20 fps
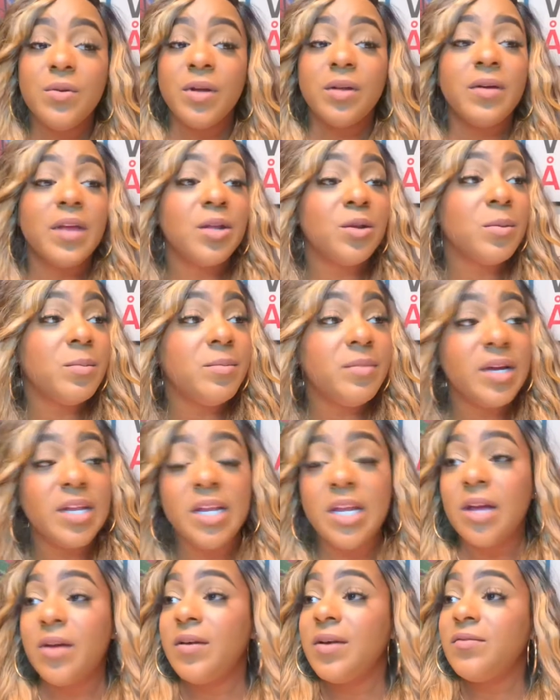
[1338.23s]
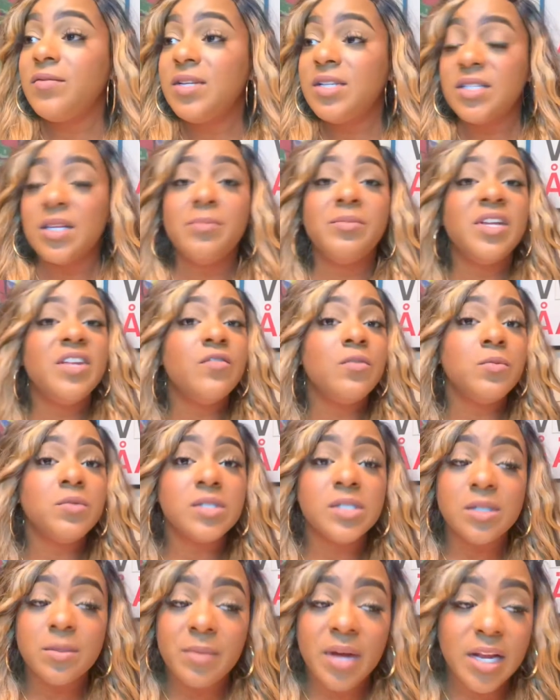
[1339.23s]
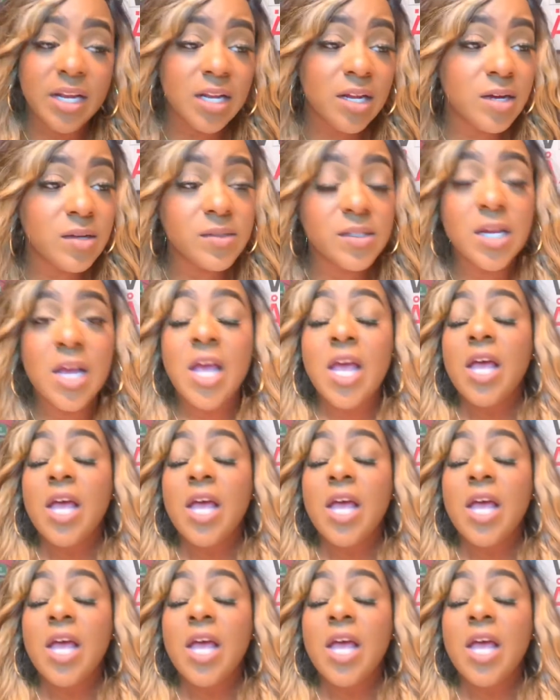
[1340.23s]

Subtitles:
I don't have no money. I don't have this. I'm living with somebody else.